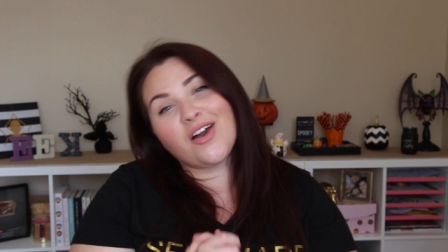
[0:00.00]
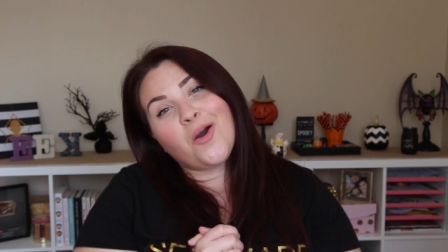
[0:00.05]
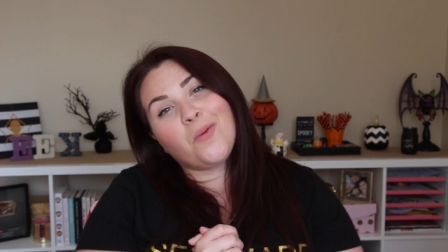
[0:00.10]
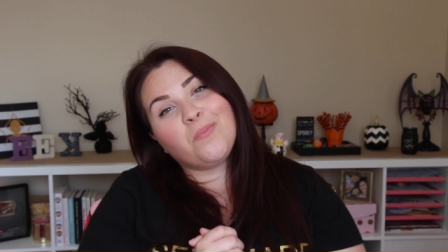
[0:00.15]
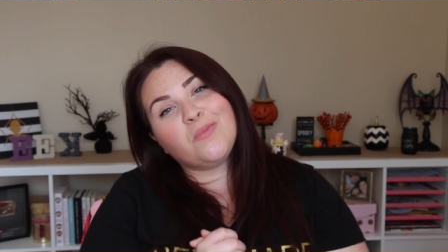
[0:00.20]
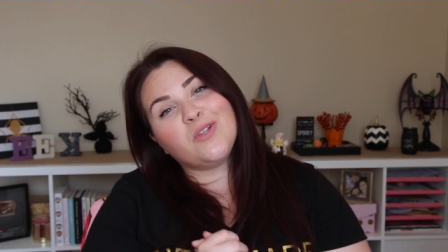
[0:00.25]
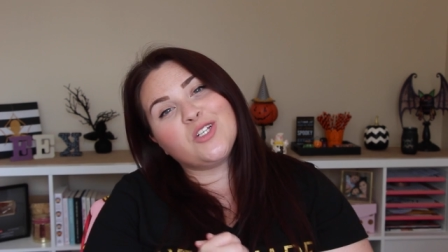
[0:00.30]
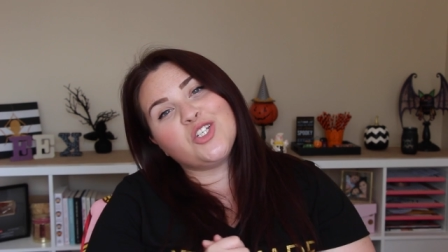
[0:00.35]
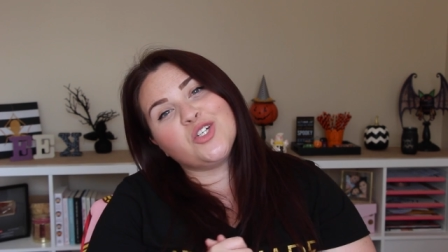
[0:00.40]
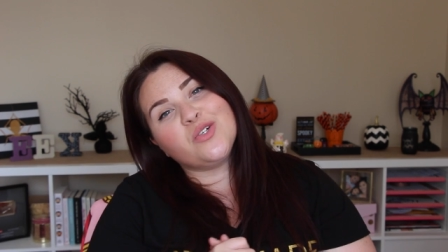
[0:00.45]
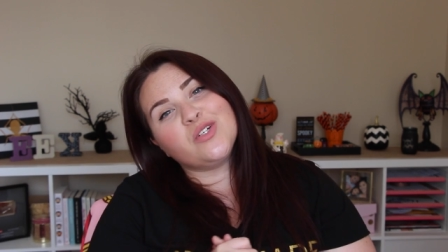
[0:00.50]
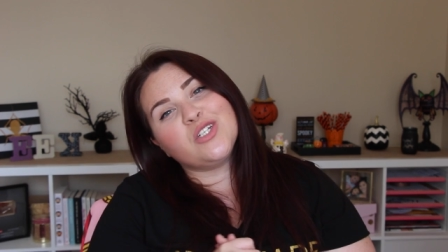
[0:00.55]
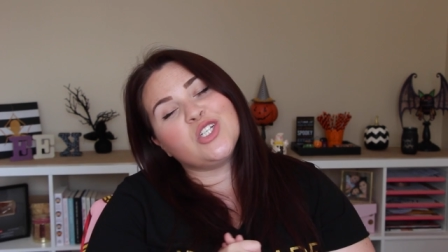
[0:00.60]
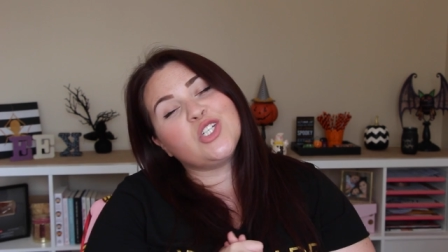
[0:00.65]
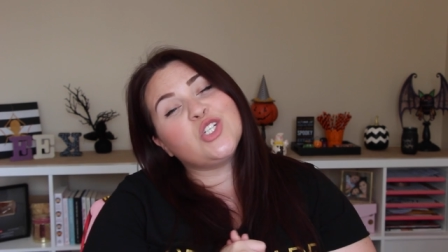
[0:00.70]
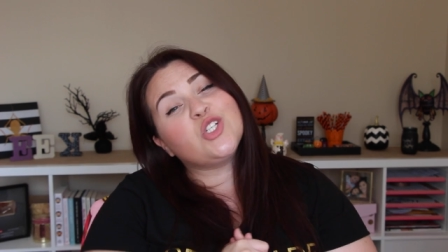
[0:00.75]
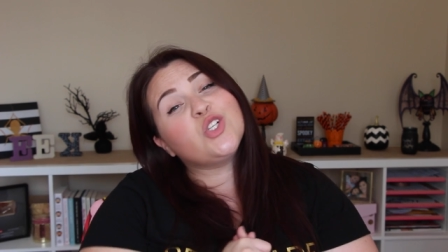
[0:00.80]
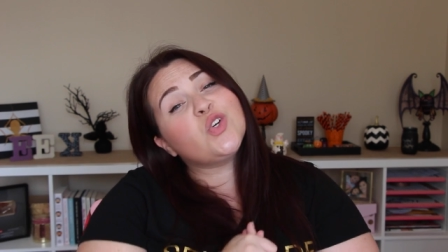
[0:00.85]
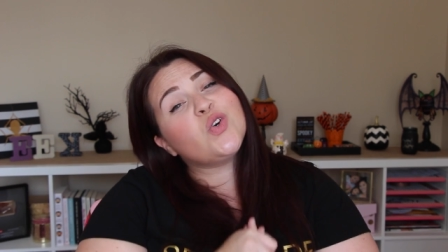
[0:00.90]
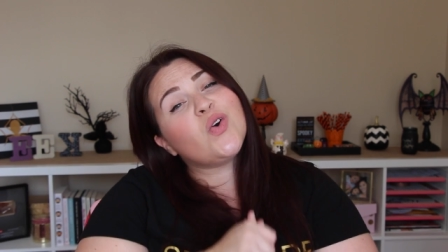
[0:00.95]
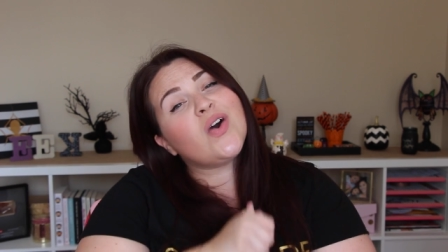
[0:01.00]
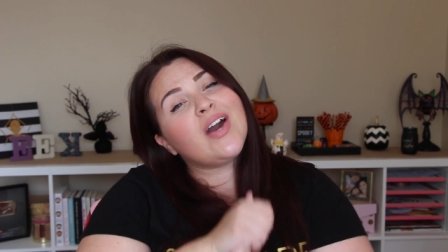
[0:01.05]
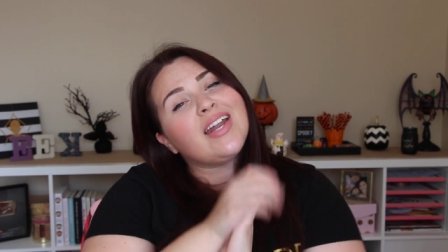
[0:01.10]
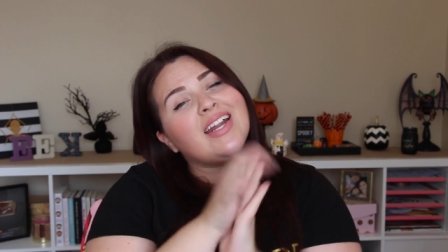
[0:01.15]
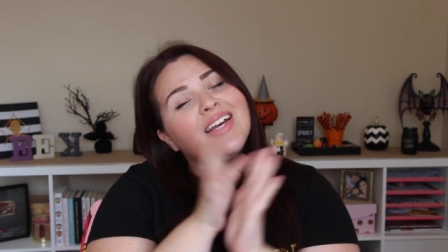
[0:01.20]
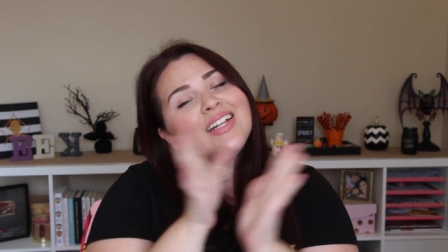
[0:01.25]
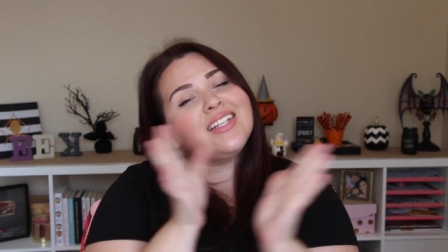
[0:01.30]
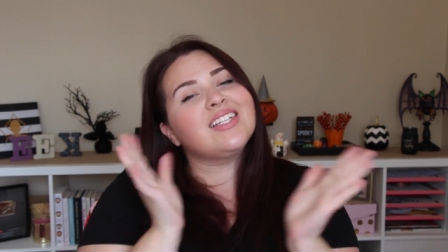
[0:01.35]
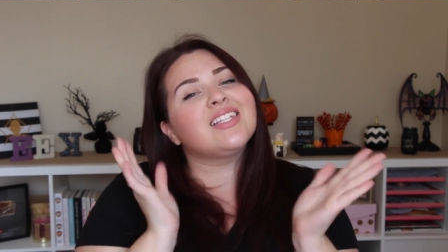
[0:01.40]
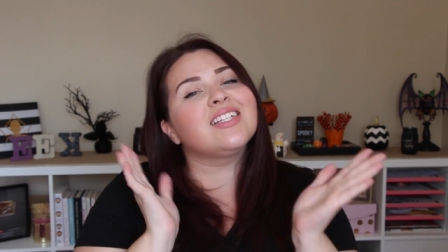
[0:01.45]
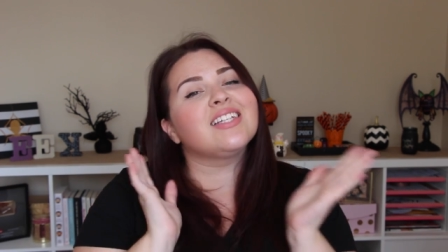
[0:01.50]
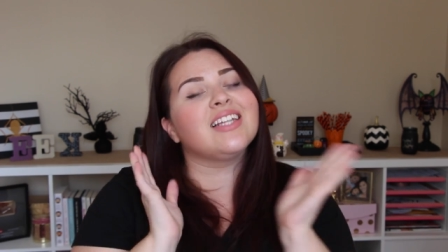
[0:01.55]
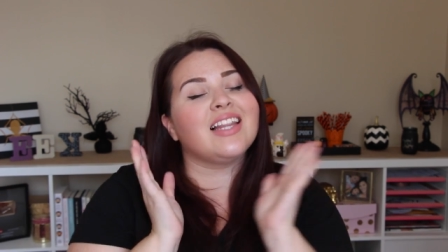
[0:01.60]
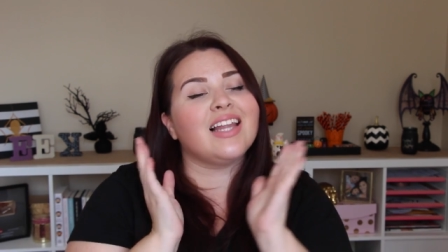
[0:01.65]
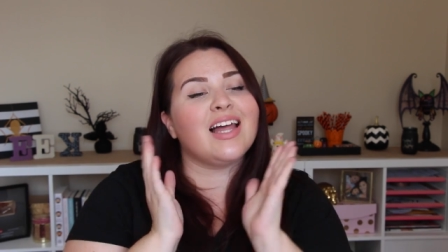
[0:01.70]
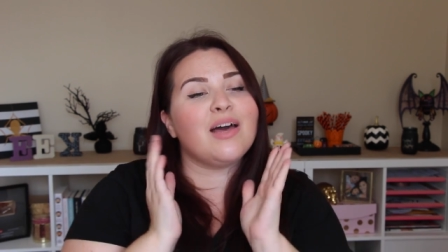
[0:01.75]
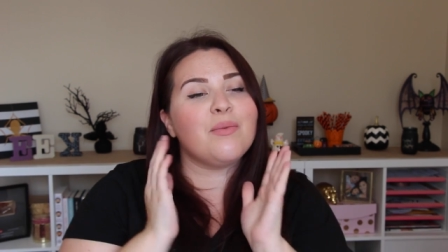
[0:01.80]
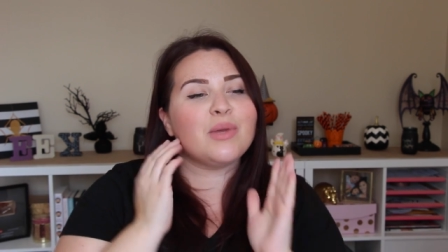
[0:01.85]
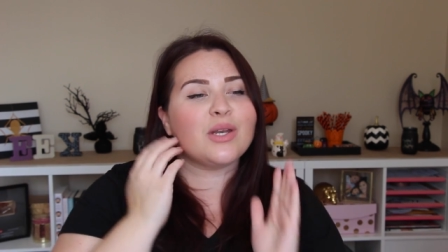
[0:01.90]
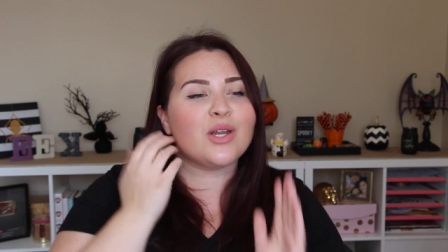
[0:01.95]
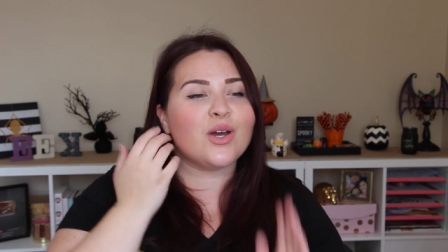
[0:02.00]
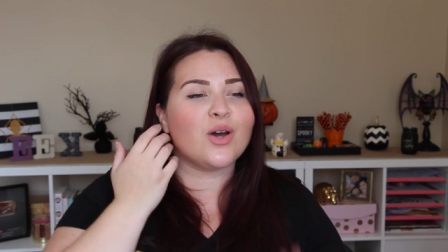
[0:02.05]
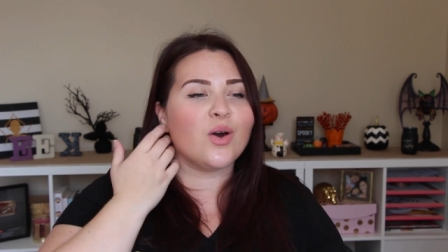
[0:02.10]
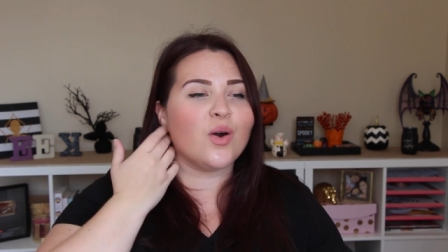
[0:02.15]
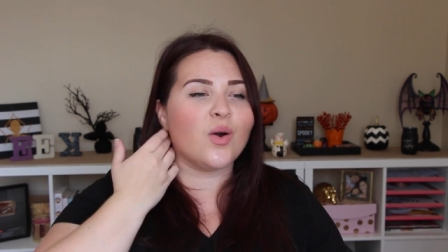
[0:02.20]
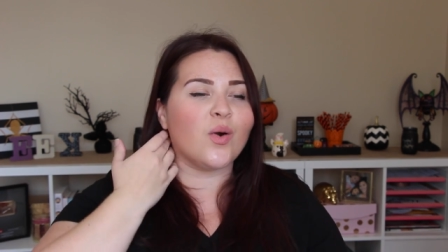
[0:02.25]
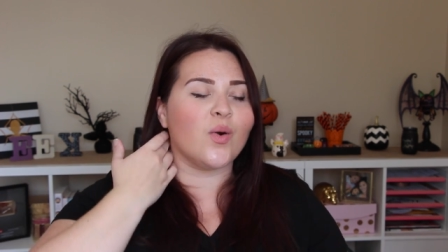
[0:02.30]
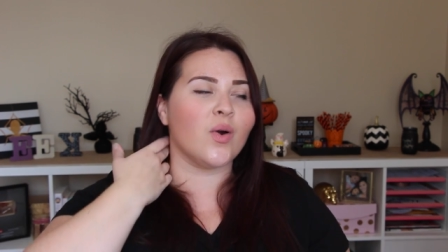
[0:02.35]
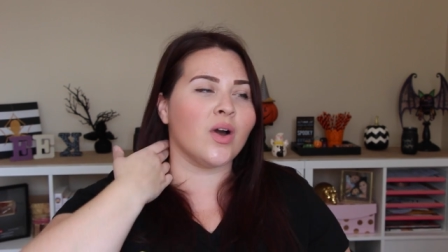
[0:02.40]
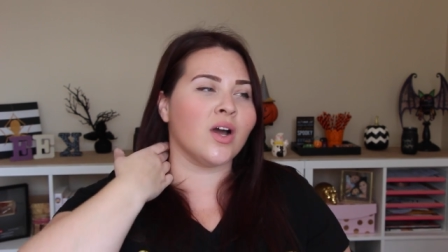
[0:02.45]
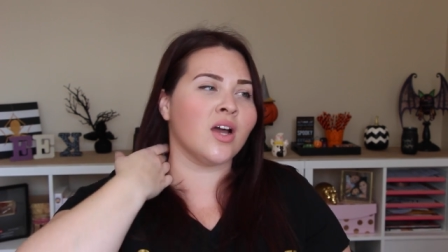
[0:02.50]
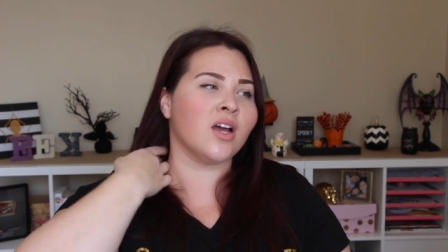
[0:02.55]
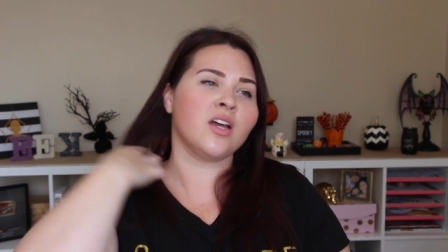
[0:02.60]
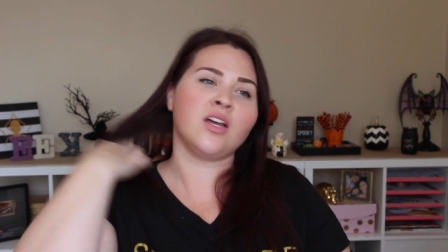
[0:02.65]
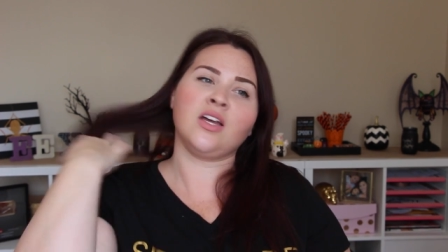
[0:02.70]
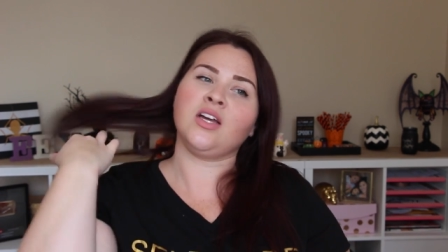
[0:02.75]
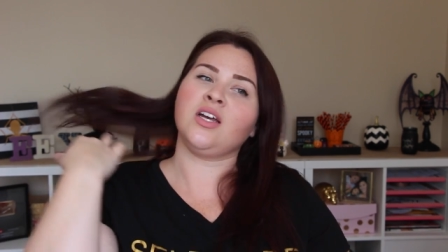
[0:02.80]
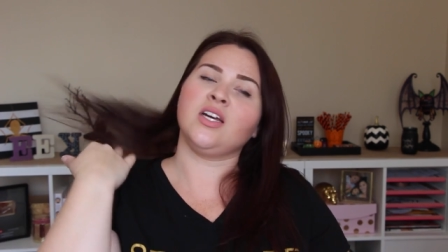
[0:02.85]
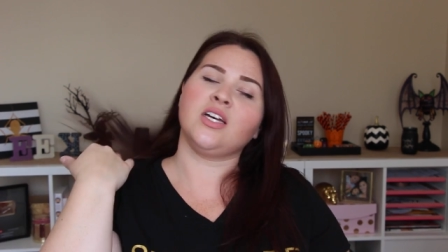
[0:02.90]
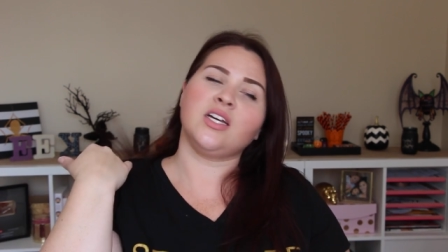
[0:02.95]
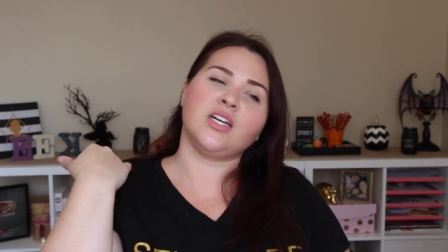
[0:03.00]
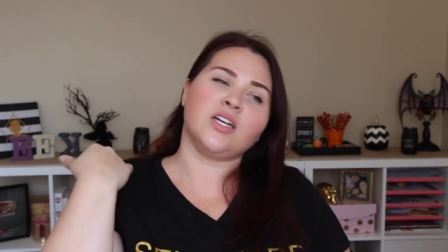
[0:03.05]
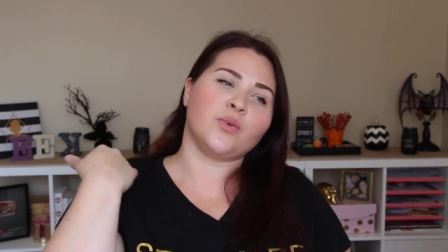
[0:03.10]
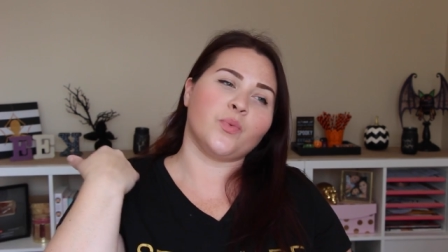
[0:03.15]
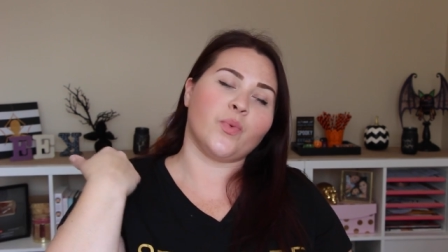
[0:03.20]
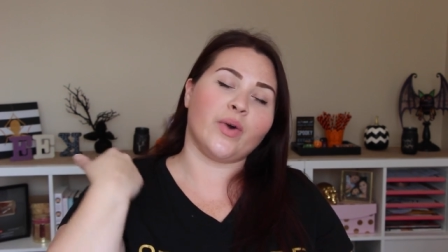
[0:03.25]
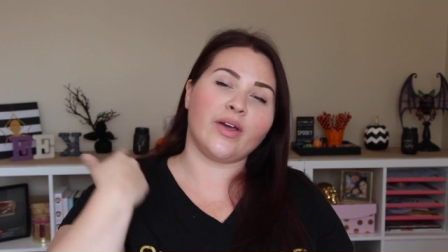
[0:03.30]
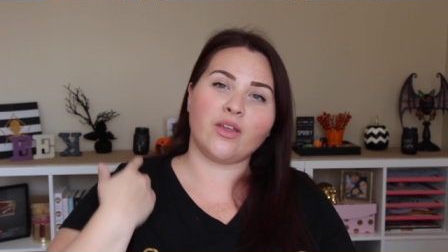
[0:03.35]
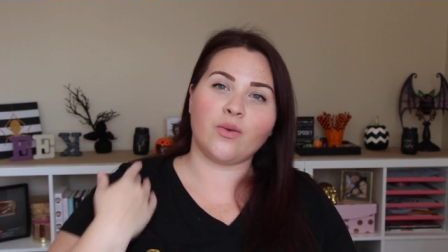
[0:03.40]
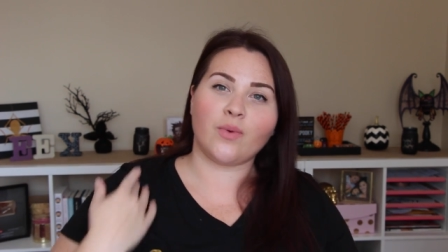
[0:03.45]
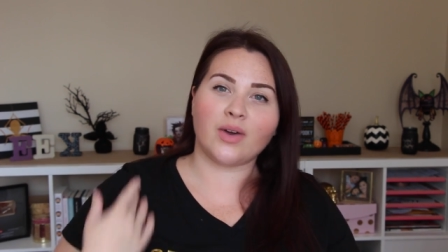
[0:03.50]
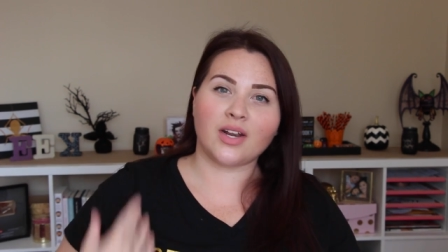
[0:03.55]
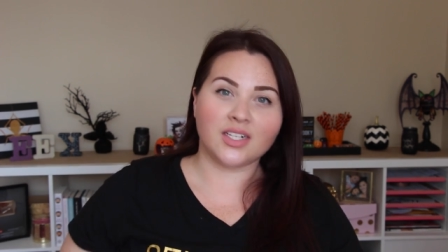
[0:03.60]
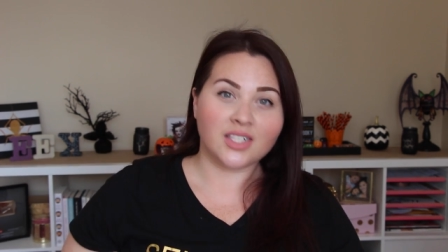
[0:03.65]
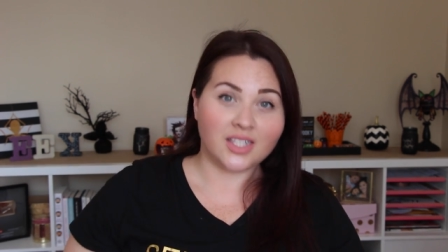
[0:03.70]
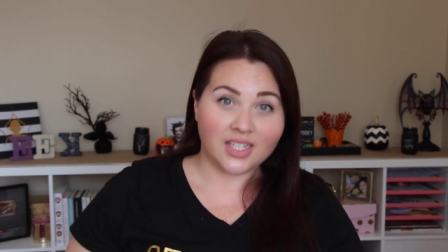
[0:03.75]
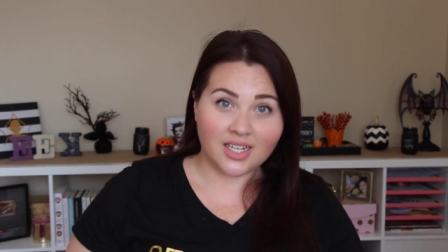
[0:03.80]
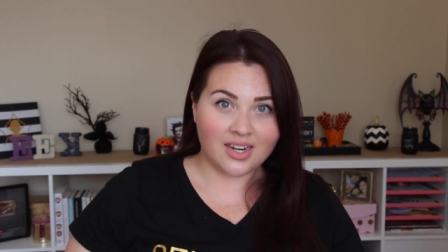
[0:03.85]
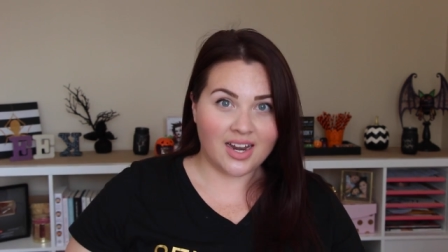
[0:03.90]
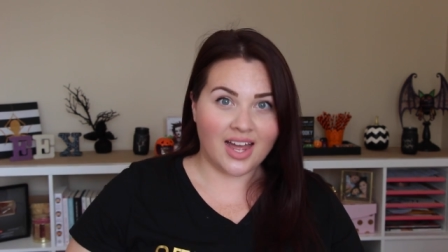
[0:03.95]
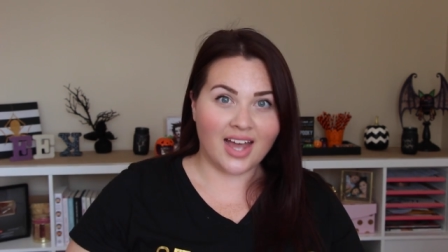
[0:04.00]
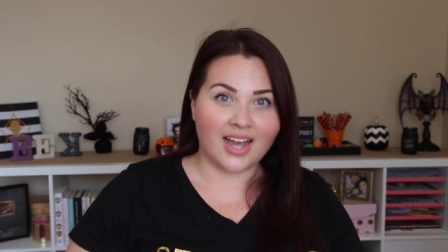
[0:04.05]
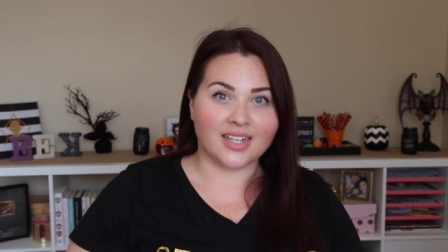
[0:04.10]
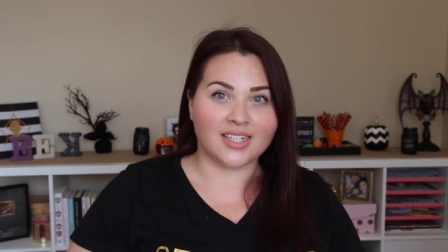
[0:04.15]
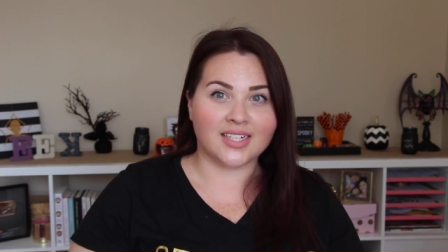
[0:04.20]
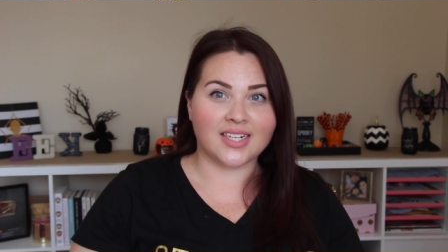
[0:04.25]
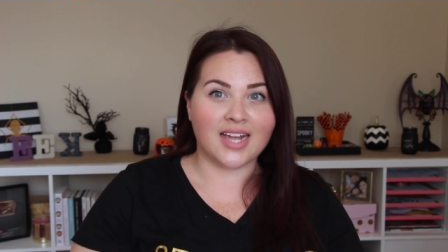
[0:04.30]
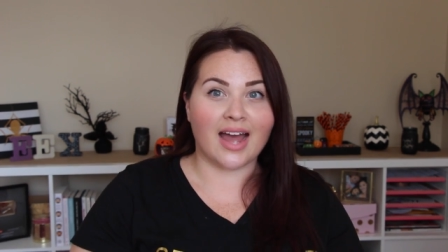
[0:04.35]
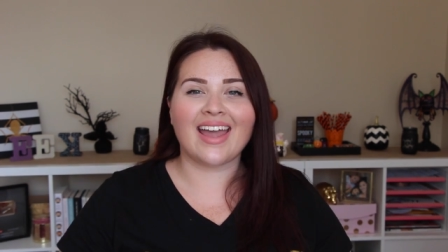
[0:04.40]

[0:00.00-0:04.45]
I hope that you enjoyed it. Let me know what you want to see next.